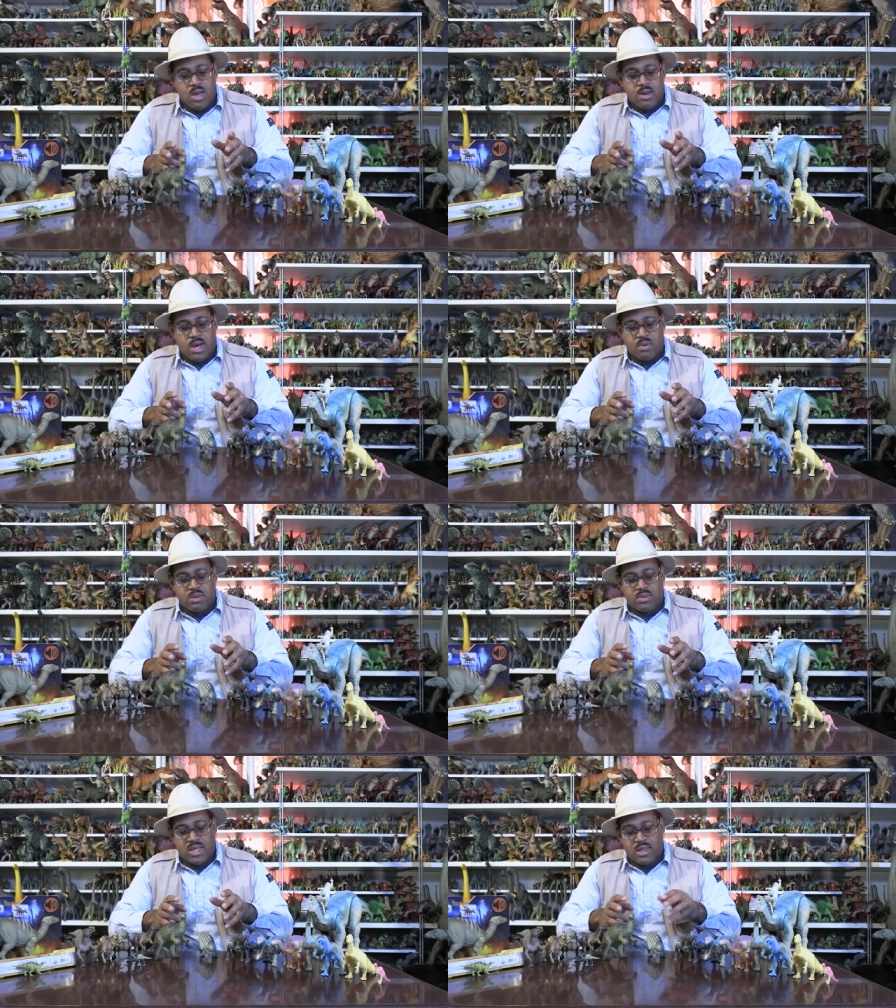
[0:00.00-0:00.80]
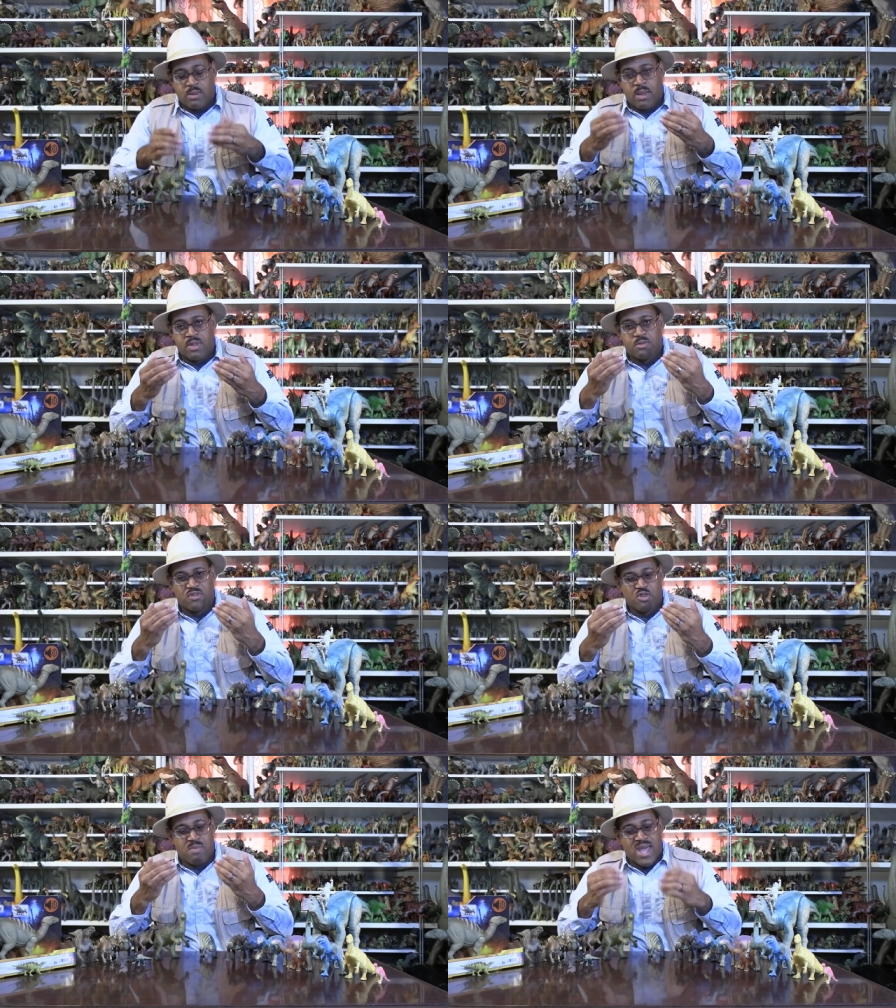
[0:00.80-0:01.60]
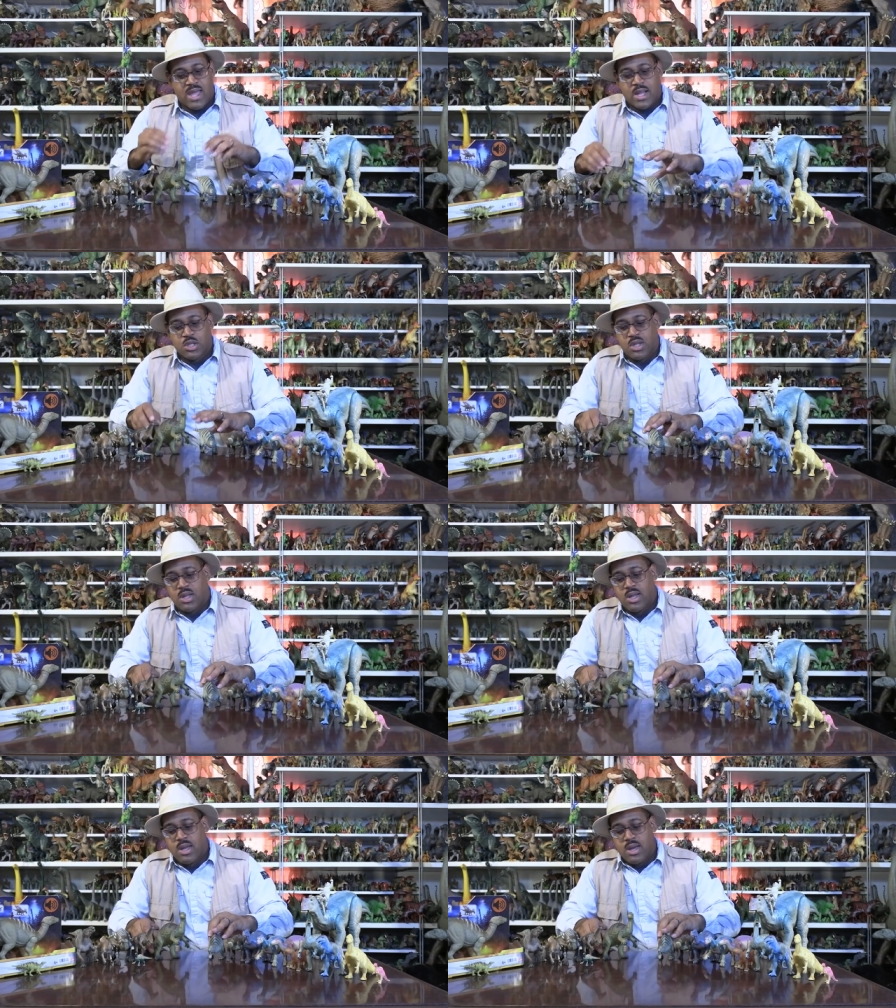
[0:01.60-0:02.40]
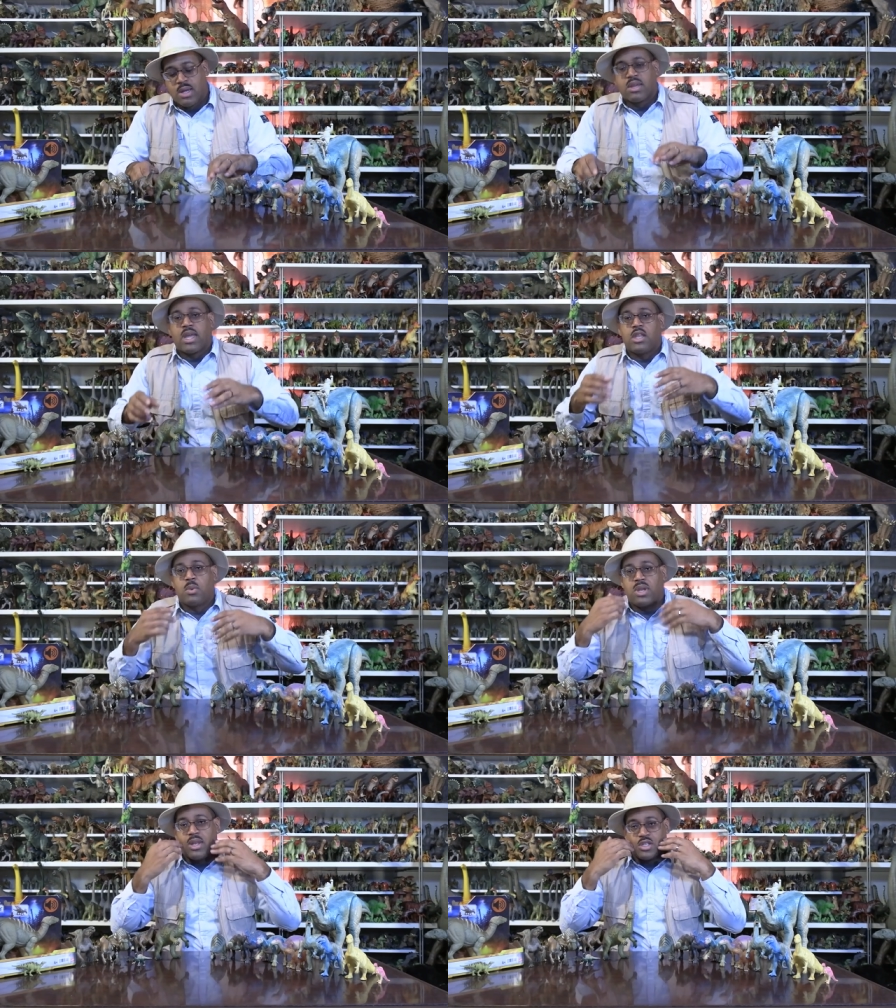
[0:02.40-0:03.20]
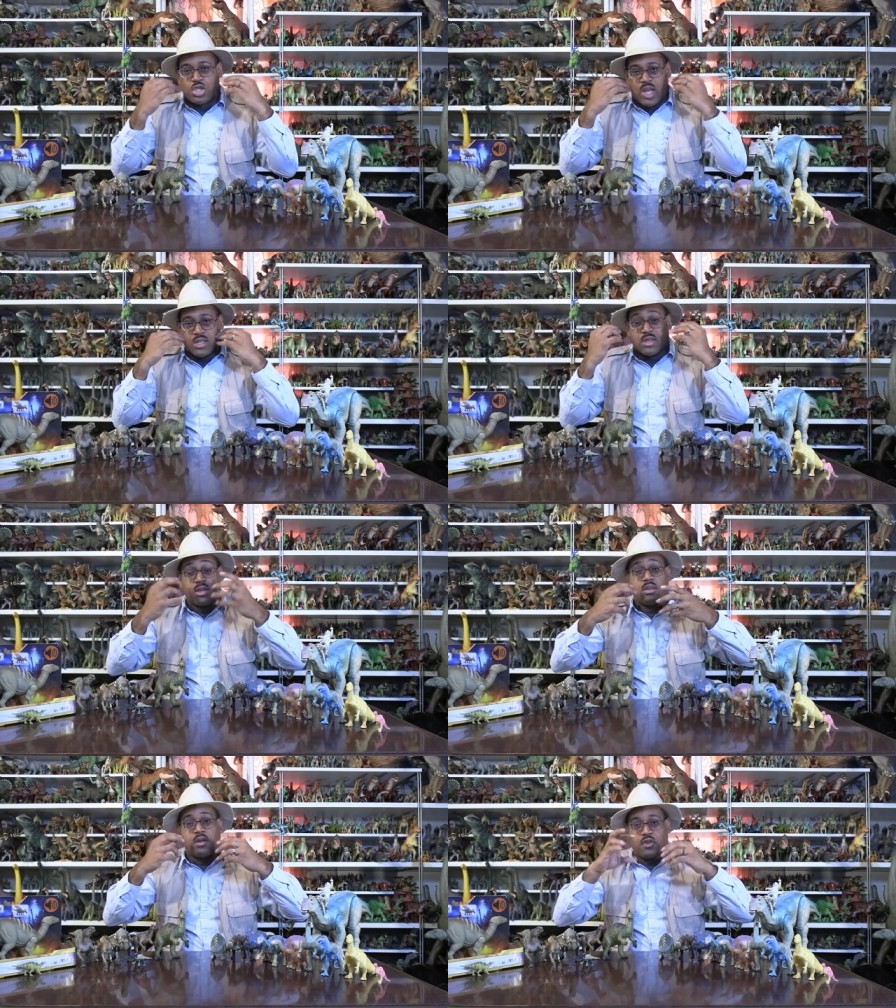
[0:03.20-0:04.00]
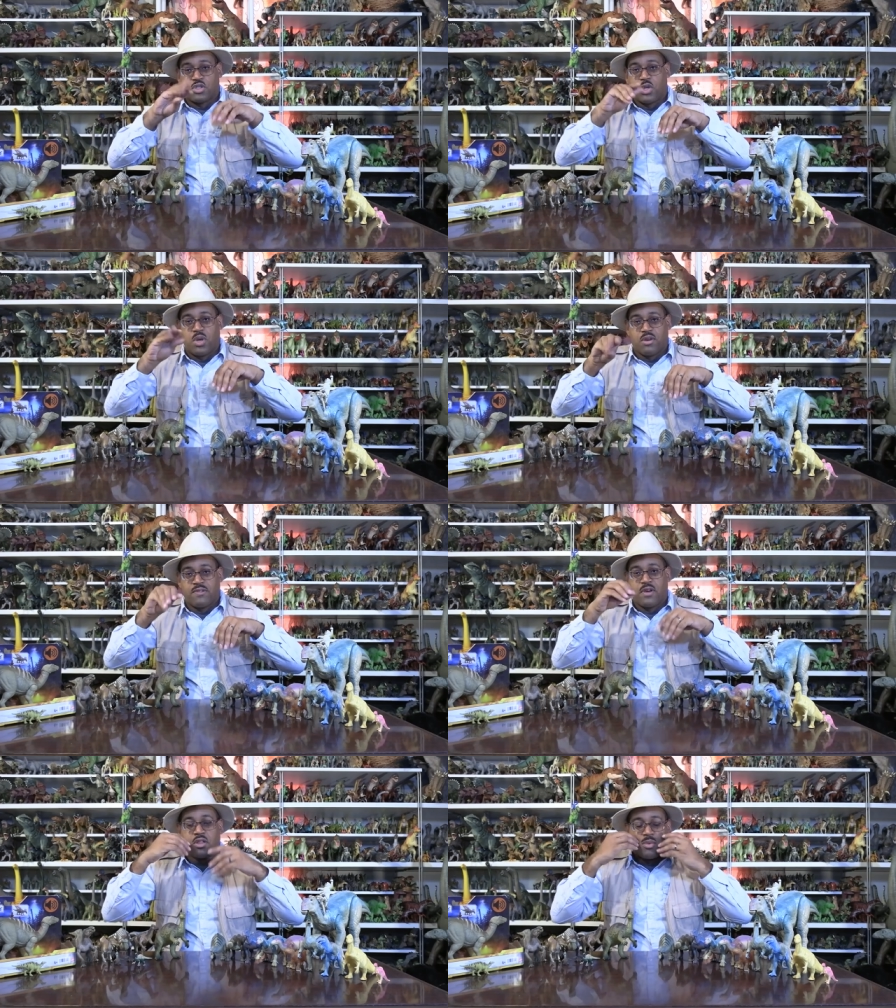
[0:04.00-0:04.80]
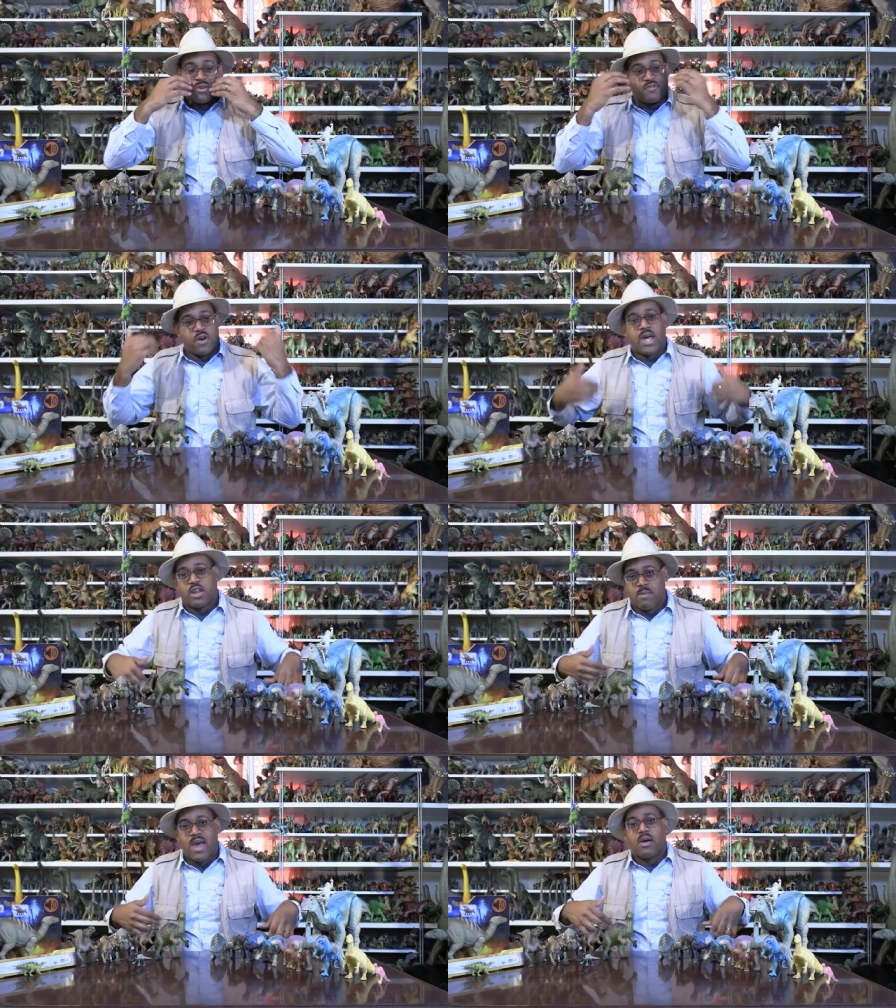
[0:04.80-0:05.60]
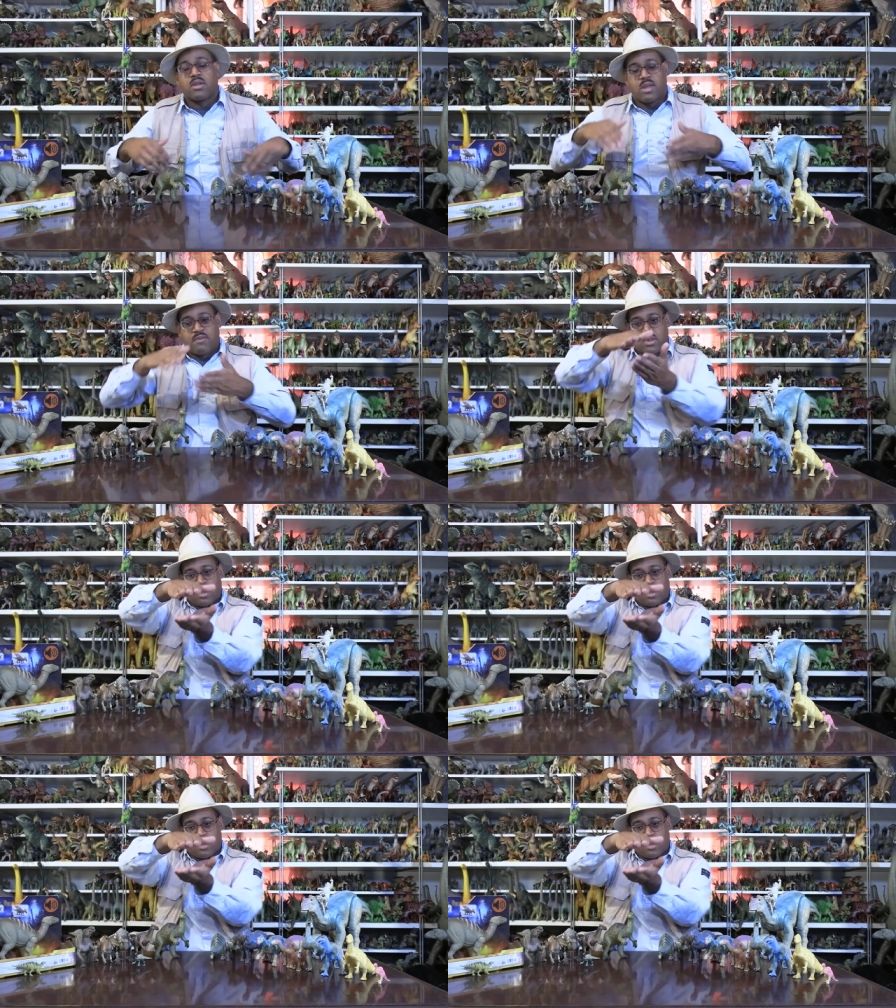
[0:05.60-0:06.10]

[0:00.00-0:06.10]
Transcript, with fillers: Uh, we think that they may be a little further back actually, because again, you would need a cheek to you know if you're chewing your food, it won't fall out of your mouth because they have this